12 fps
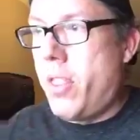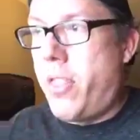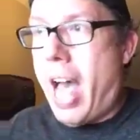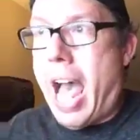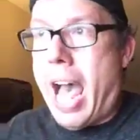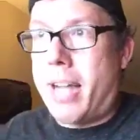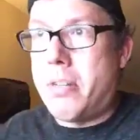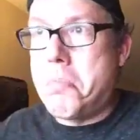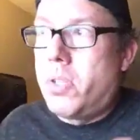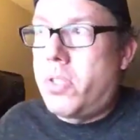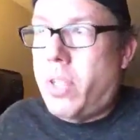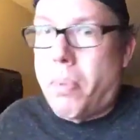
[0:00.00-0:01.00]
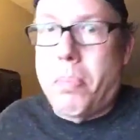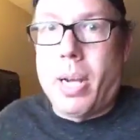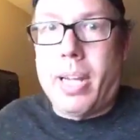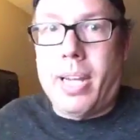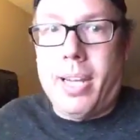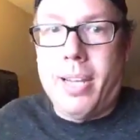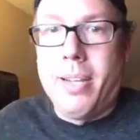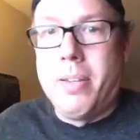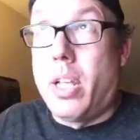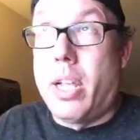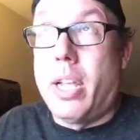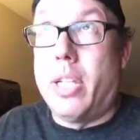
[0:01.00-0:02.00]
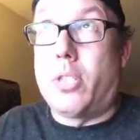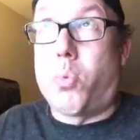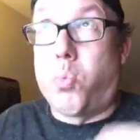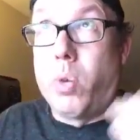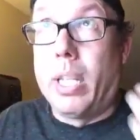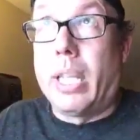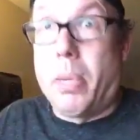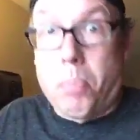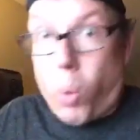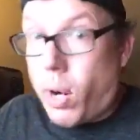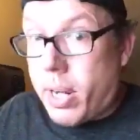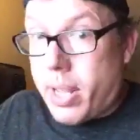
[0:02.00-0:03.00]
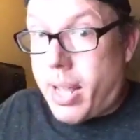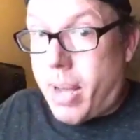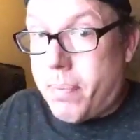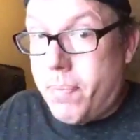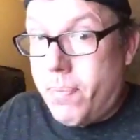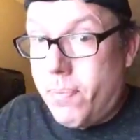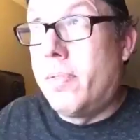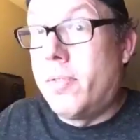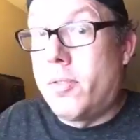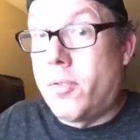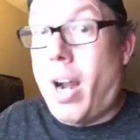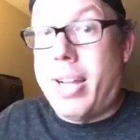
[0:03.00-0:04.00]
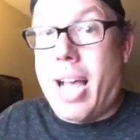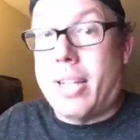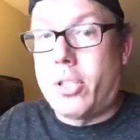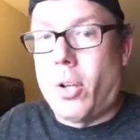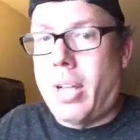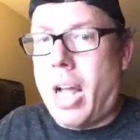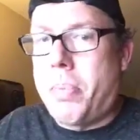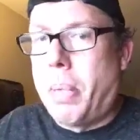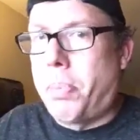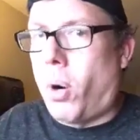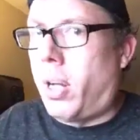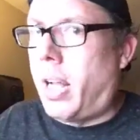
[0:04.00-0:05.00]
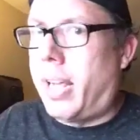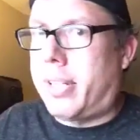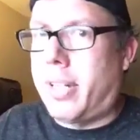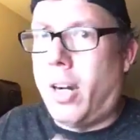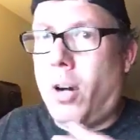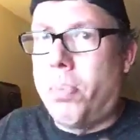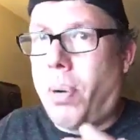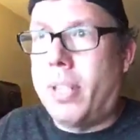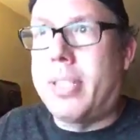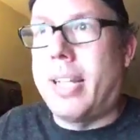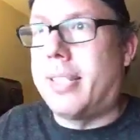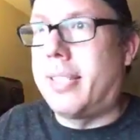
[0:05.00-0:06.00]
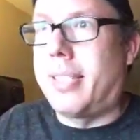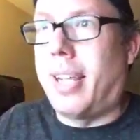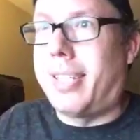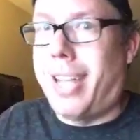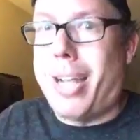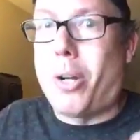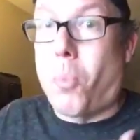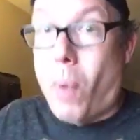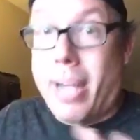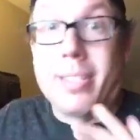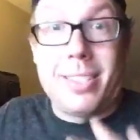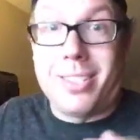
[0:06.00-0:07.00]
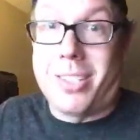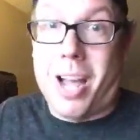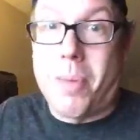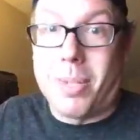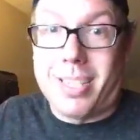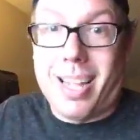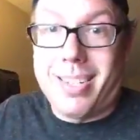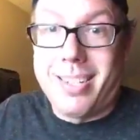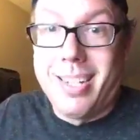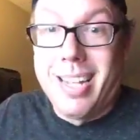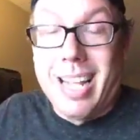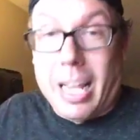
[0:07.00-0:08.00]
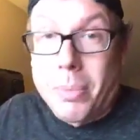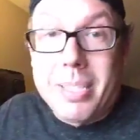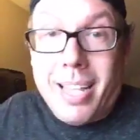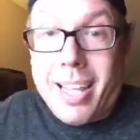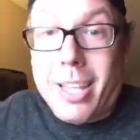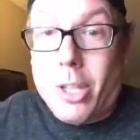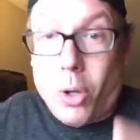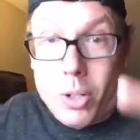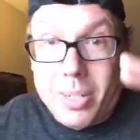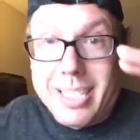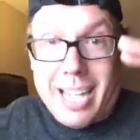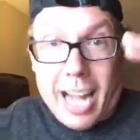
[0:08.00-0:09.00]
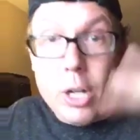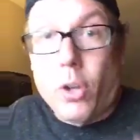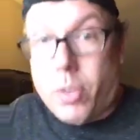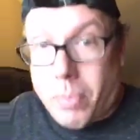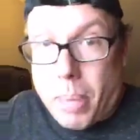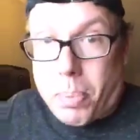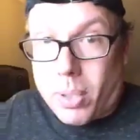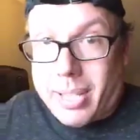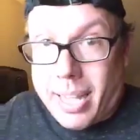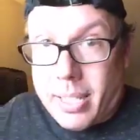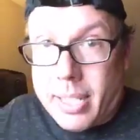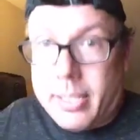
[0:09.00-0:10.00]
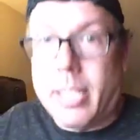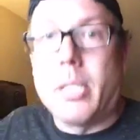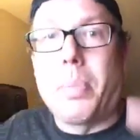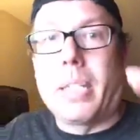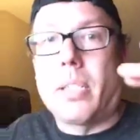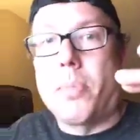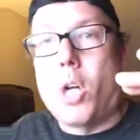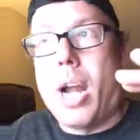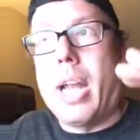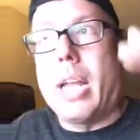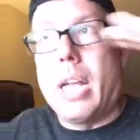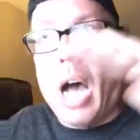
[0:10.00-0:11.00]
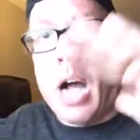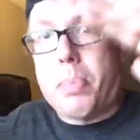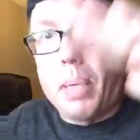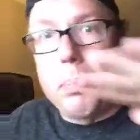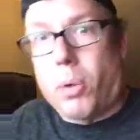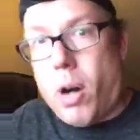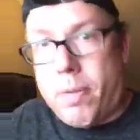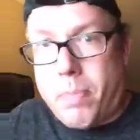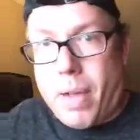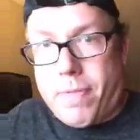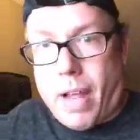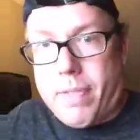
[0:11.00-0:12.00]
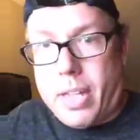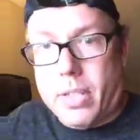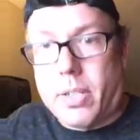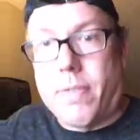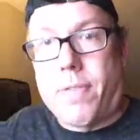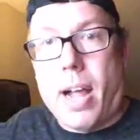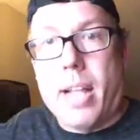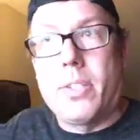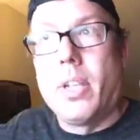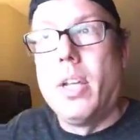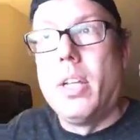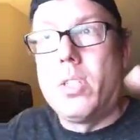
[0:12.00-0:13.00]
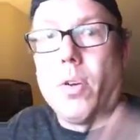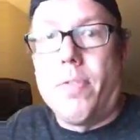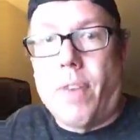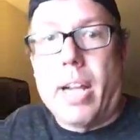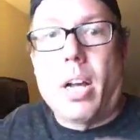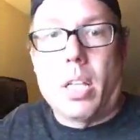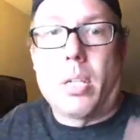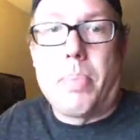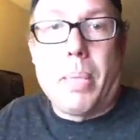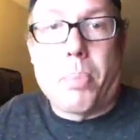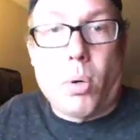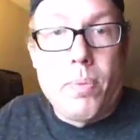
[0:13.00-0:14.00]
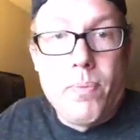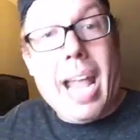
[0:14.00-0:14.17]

that somebody it's really important to them? Right, yeah. So a lot of people are like, "Oh, birthdays." It's like, "Yeah, you're wasting your time with that." Let me say, the only reason I go through my birthday list is because I'm trying to knock people off my 5,000 friends to invite other people.